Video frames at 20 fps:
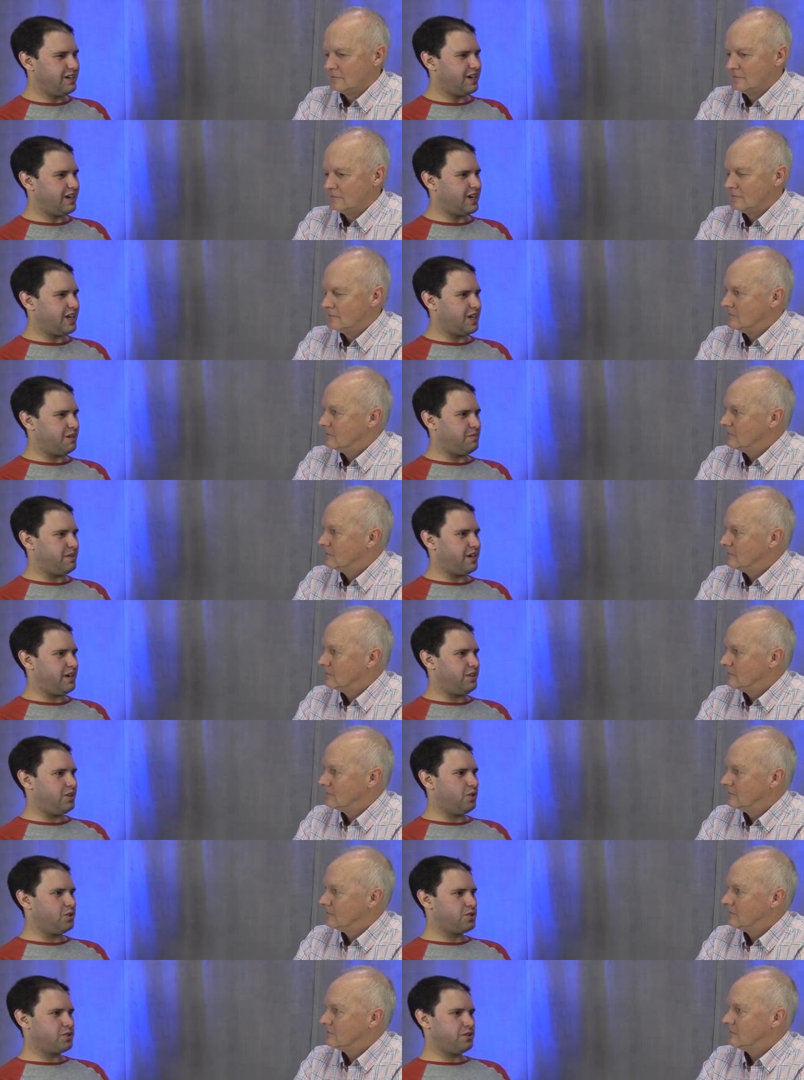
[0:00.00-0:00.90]
Speaker 1: Um,
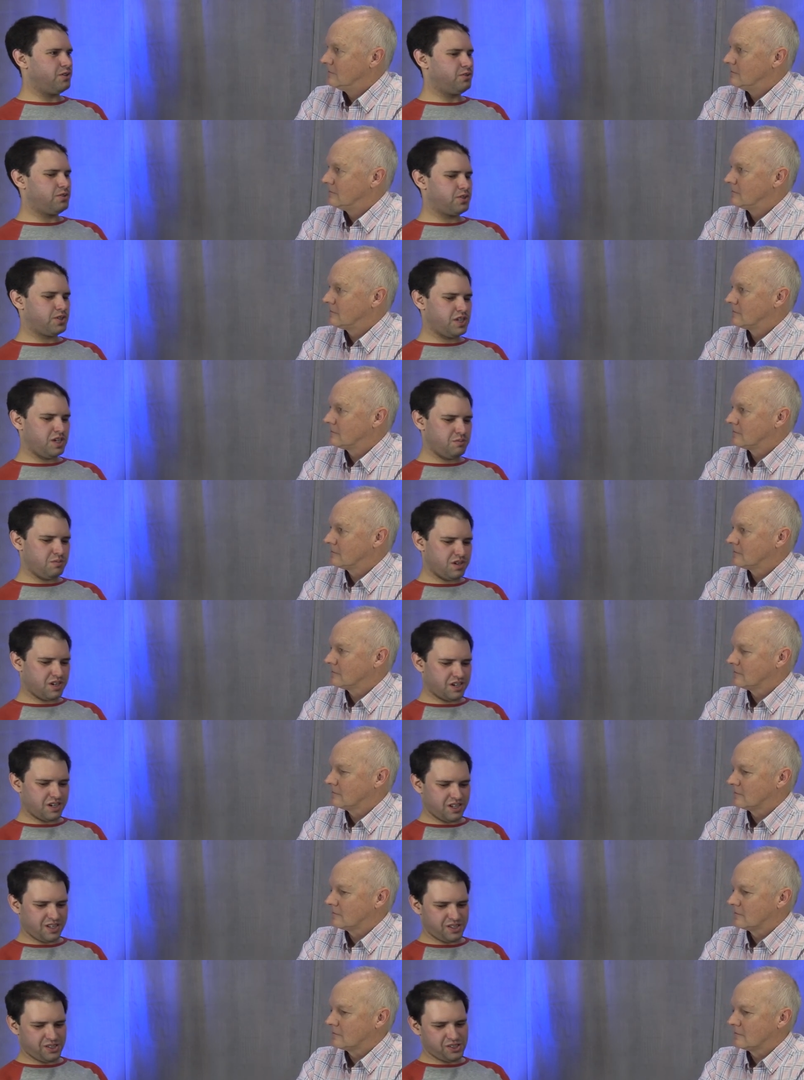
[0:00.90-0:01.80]
and those are interesting
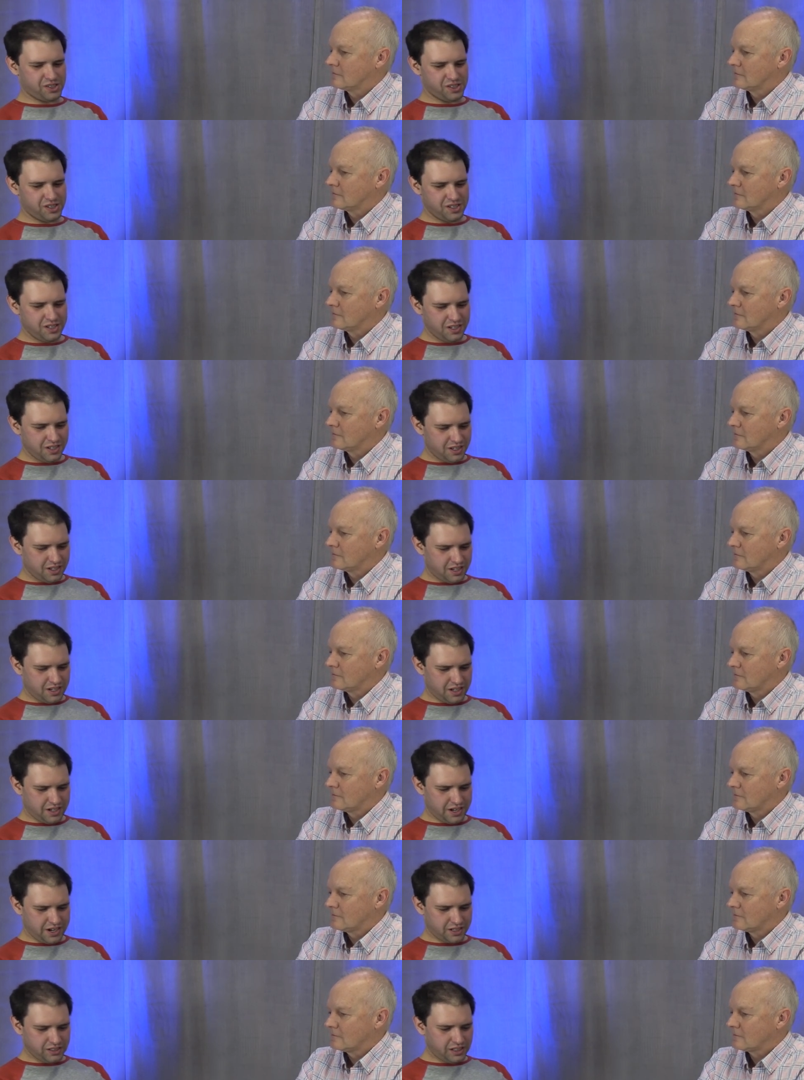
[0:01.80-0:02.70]
because
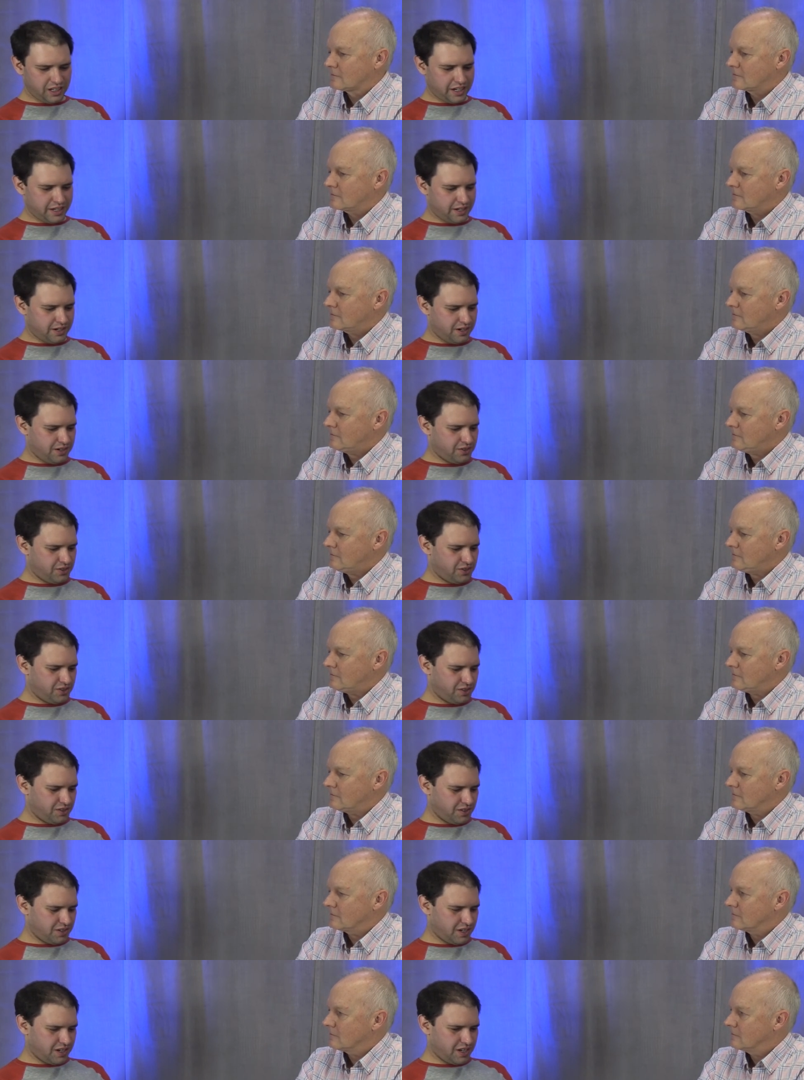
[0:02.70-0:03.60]
in
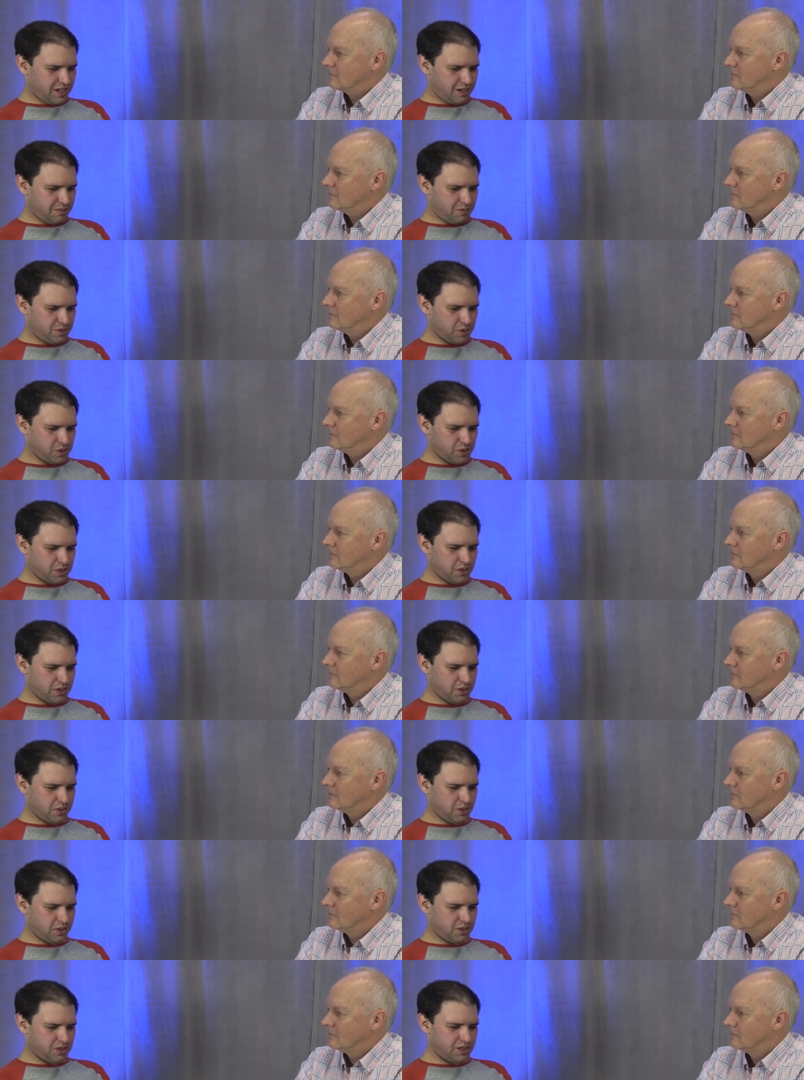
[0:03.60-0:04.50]
airliners, um, since
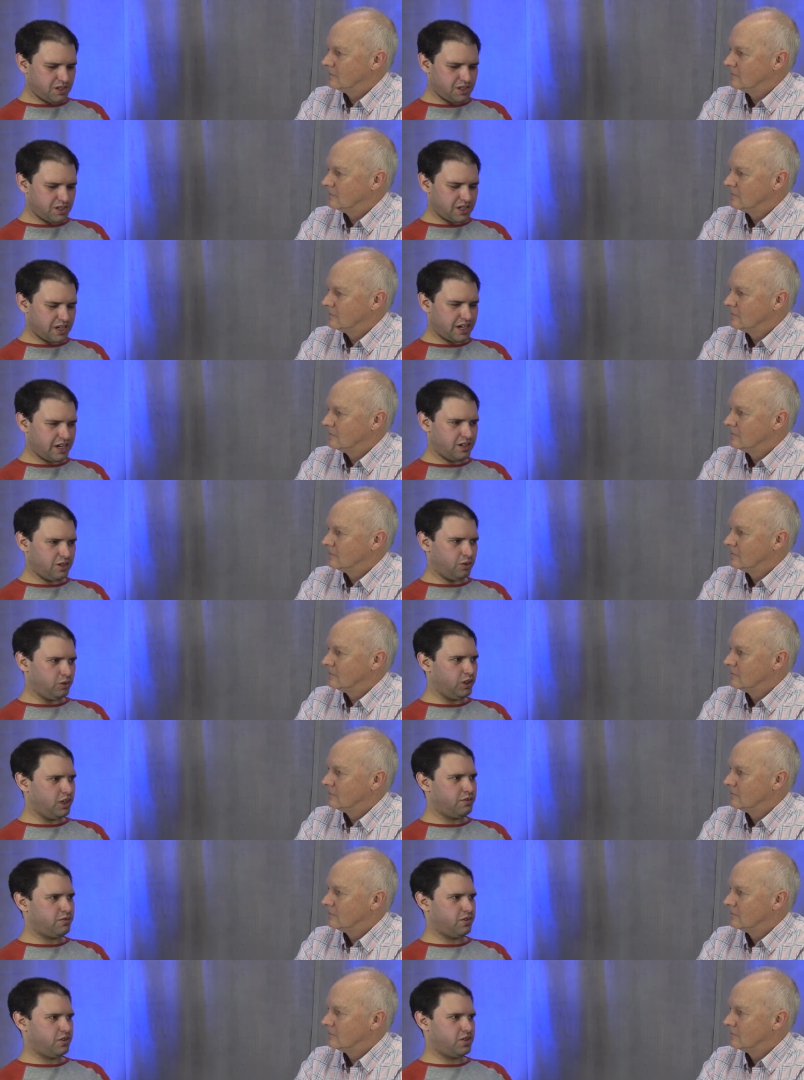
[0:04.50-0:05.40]
they're designed
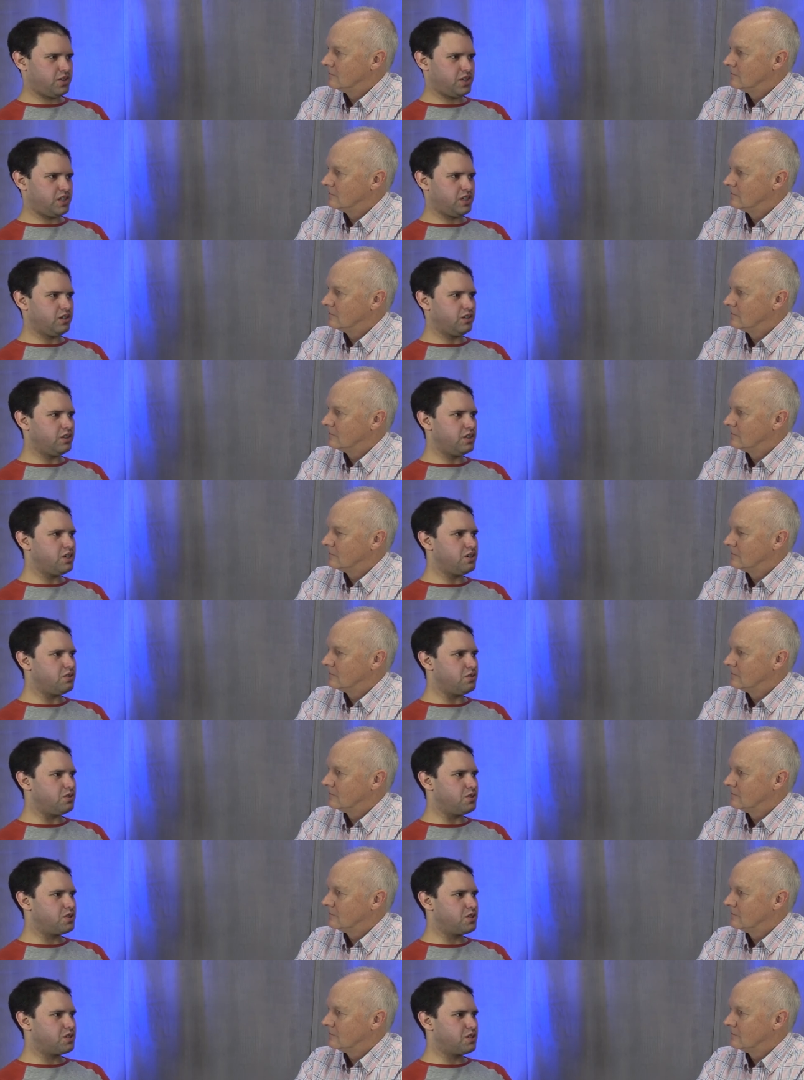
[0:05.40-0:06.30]
only for single
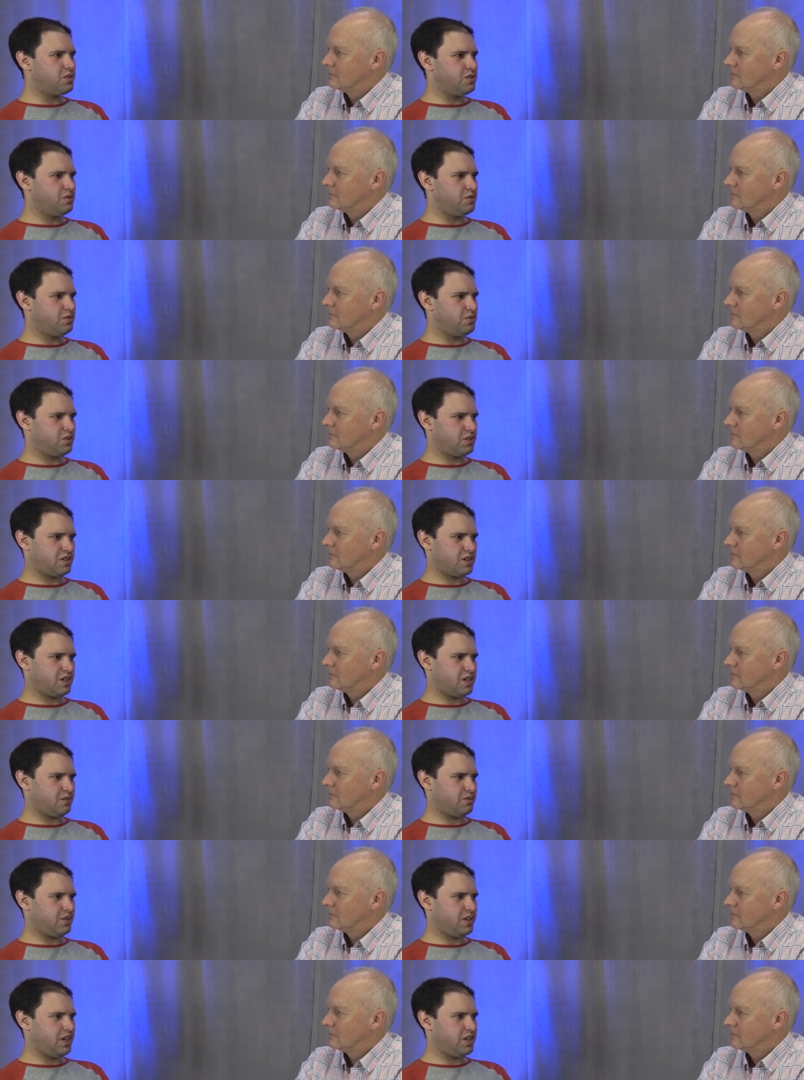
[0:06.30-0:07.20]
use, just
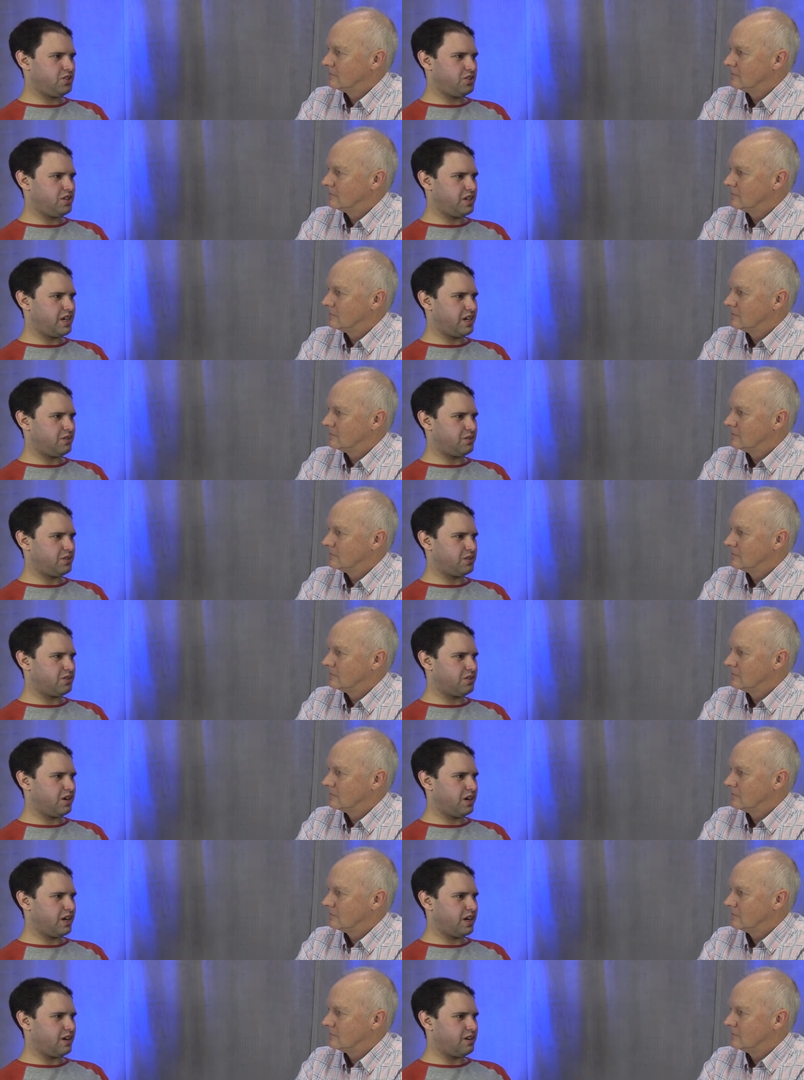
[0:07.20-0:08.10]
enough to get you down to the
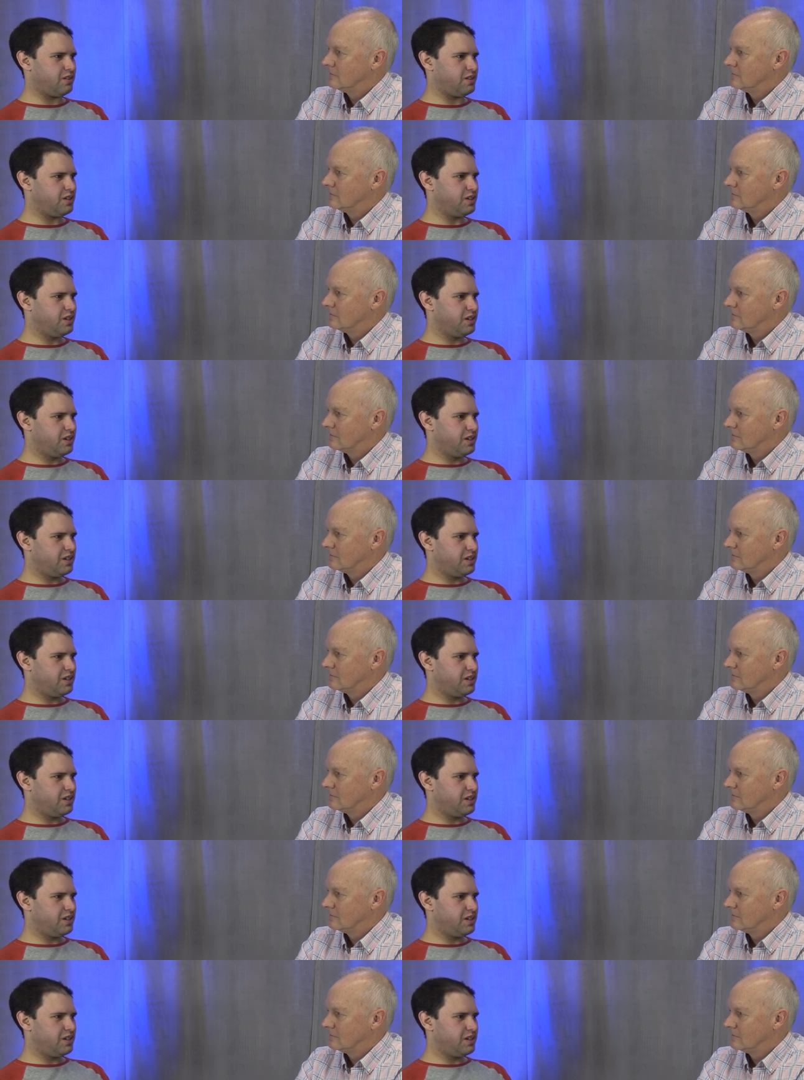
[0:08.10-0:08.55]
ground,